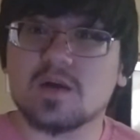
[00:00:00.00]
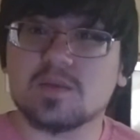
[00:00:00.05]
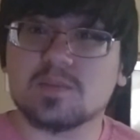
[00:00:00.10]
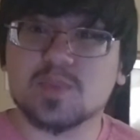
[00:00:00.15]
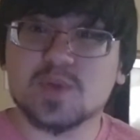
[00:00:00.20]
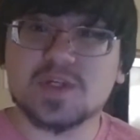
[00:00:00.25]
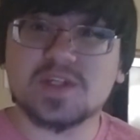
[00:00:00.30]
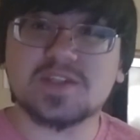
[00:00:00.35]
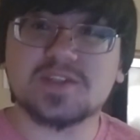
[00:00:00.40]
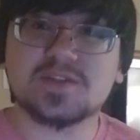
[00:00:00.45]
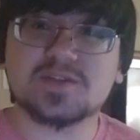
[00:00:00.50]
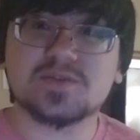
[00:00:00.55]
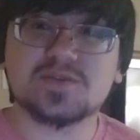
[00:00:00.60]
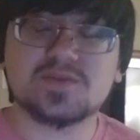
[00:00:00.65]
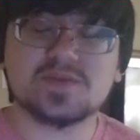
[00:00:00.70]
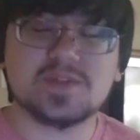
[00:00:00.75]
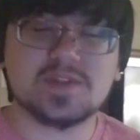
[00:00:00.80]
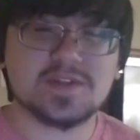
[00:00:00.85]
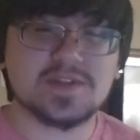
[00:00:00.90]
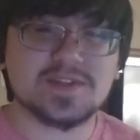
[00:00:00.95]
pretty
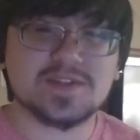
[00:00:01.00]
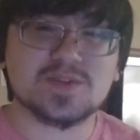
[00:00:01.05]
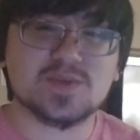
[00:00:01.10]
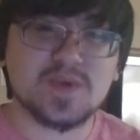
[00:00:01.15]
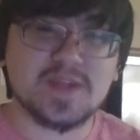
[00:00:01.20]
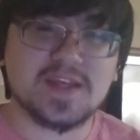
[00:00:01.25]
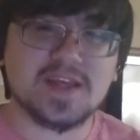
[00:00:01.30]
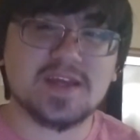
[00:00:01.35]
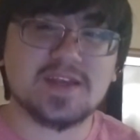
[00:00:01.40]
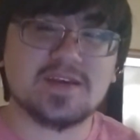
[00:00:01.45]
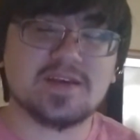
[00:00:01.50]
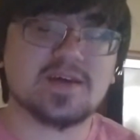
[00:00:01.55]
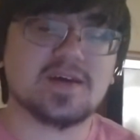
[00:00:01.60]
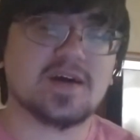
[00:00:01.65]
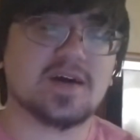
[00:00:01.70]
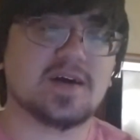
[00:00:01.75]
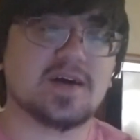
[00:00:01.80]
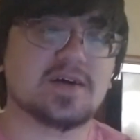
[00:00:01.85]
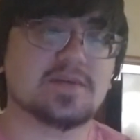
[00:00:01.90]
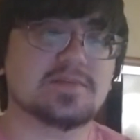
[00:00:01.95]
soon this weekend.
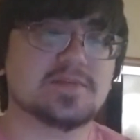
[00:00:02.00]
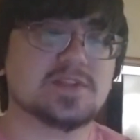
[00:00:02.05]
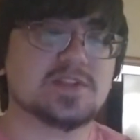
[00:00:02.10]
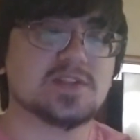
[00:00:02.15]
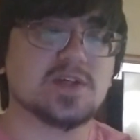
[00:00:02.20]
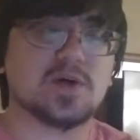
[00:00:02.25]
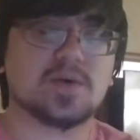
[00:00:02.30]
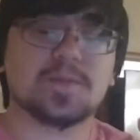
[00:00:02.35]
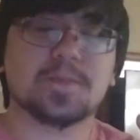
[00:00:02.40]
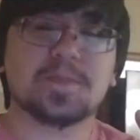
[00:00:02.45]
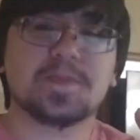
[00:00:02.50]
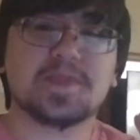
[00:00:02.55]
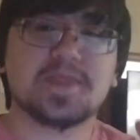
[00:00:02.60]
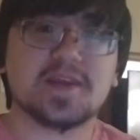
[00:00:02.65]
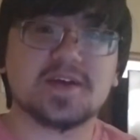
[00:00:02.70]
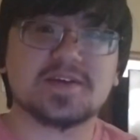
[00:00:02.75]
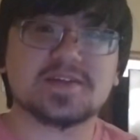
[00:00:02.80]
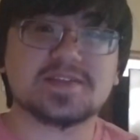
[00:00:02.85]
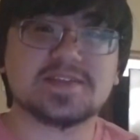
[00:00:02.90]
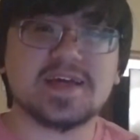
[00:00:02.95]
So
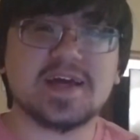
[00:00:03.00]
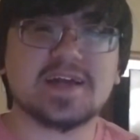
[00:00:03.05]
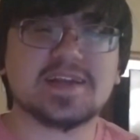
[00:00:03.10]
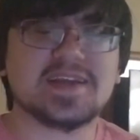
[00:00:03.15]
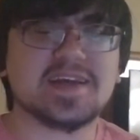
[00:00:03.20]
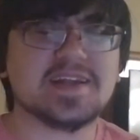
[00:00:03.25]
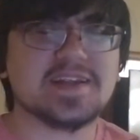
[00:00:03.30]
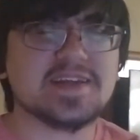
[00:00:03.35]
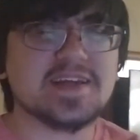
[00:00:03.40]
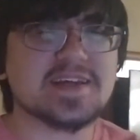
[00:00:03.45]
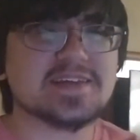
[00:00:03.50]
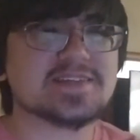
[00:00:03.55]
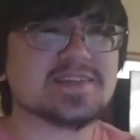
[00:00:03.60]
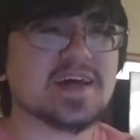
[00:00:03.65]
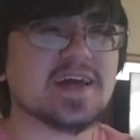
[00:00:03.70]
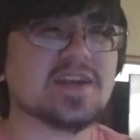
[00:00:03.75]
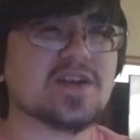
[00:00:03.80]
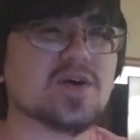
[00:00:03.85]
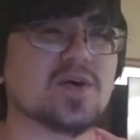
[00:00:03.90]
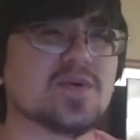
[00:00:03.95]
there's that. And yes,
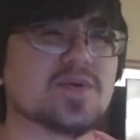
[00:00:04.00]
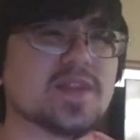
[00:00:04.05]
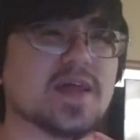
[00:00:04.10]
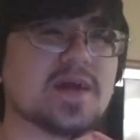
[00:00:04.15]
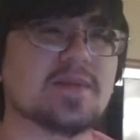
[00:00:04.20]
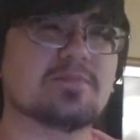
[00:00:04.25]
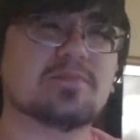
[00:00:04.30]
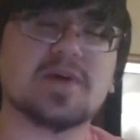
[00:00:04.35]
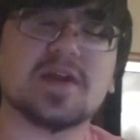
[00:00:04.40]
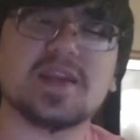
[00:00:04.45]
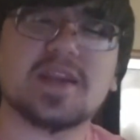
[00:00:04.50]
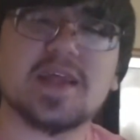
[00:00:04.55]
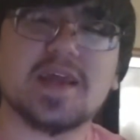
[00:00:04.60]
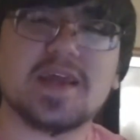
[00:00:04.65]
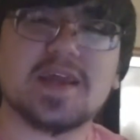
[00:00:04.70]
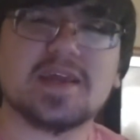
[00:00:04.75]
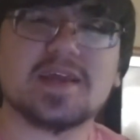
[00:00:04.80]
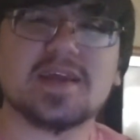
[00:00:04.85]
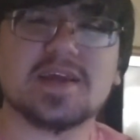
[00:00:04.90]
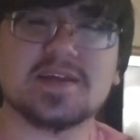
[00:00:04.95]
I know that
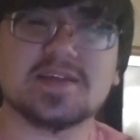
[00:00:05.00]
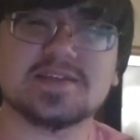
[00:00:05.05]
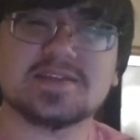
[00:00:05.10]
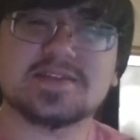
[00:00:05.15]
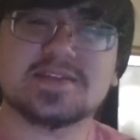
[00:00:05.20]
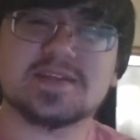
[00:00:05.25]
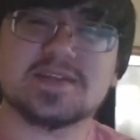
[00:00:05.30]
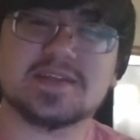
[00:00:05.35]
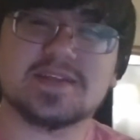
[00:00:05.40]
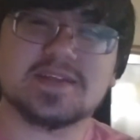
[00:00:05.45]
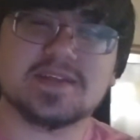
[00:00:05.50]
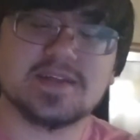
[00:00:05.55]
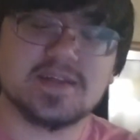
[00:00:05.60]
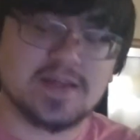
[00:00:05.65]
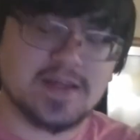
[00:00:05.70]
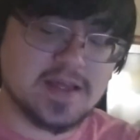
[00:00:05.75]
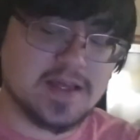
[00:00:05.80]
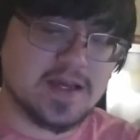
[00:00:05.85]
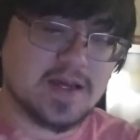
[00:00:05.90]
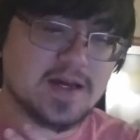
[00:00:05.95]
Monday is
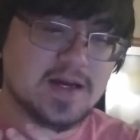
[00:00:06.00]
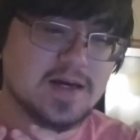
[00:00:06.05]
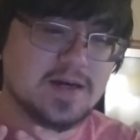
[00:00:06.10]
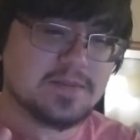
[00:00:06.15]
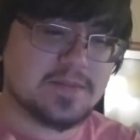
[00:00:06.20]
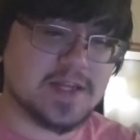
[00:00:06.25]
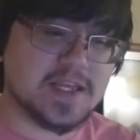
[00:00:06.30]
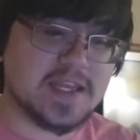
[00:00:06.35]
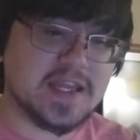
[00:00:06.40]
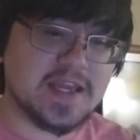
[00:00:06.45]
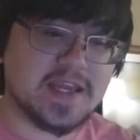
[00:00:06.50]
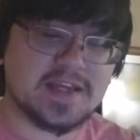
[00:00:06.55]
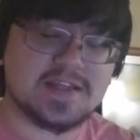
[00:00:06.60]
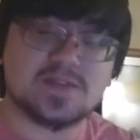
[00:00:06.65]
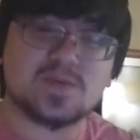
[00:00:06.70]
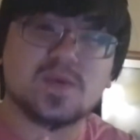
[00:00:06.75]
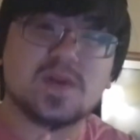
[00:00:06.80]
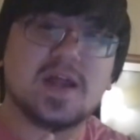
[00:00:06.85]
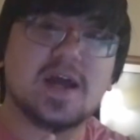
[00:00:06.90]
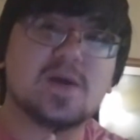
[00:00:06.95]

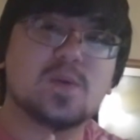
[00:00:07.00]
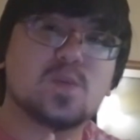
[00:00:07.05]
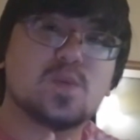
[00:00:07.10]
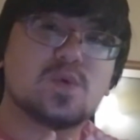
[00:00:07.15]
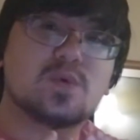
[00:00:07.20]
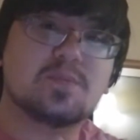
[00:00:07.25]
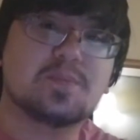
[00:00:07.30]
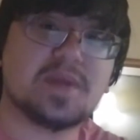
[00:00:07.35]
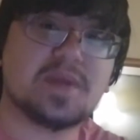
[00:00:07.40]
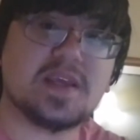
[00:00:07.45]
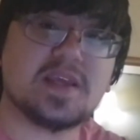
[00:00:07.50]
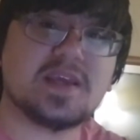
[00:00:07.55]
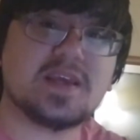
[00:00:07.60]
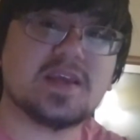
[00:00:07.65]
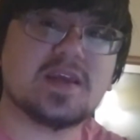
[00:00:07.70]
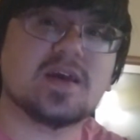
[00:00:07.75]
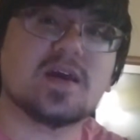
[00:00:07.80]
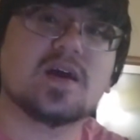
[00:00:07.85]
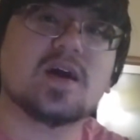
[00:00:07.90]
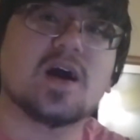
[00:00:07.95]
when I will
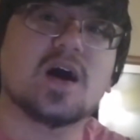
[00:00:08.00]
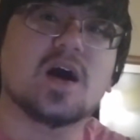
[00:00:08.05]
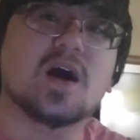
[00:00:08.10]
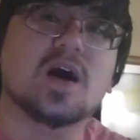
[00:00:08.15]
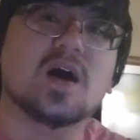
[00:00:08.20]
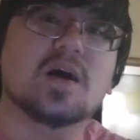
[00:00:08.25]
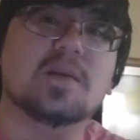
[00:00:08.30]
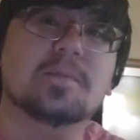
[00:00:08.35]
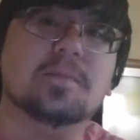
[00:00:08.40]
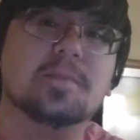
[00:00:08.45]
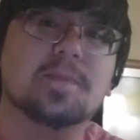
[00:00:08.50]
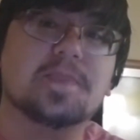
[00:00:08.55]
be, I